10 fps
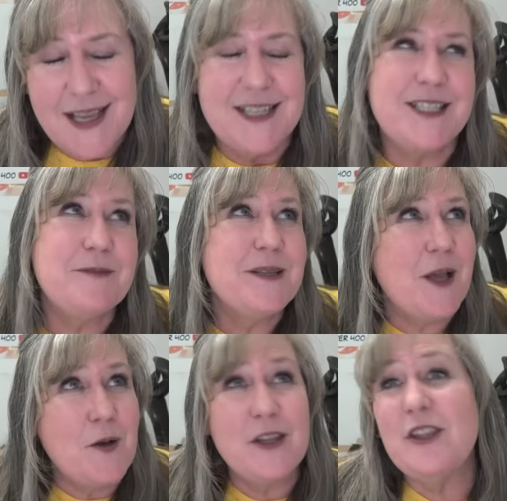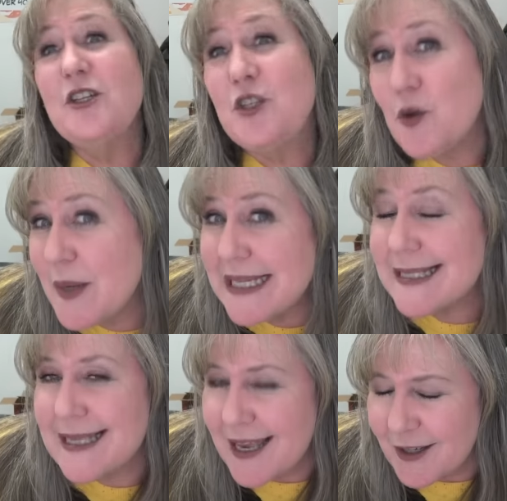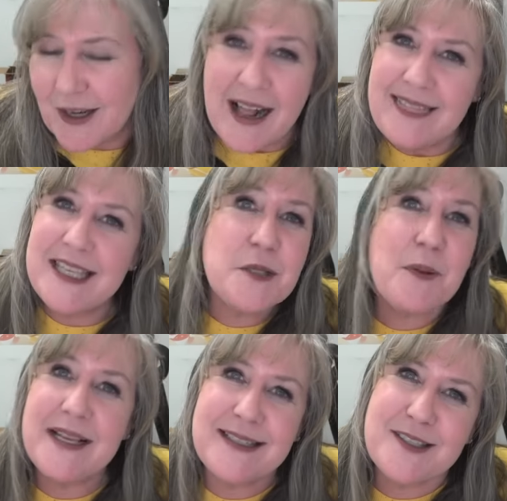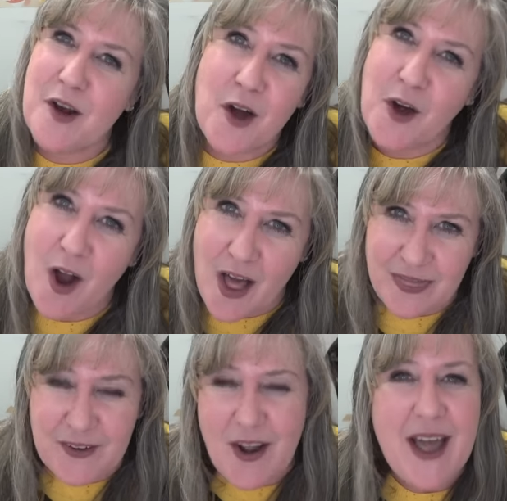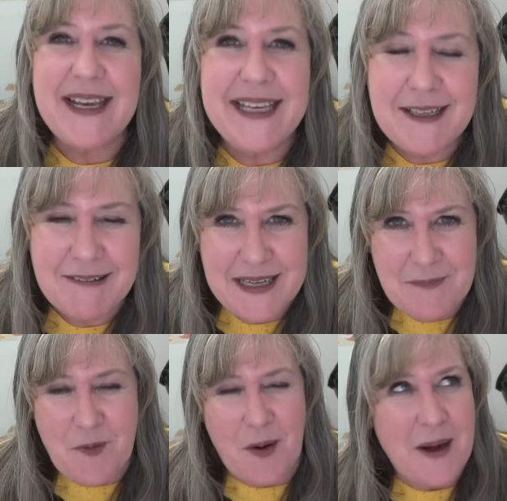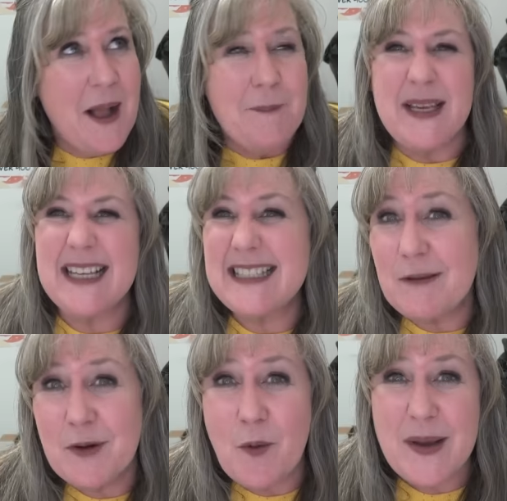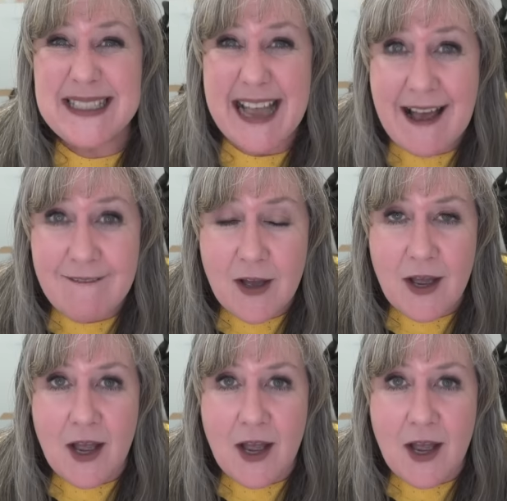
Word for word: She would go to the DeWitt Center. These places are gone. They're not here anymore because they would always have,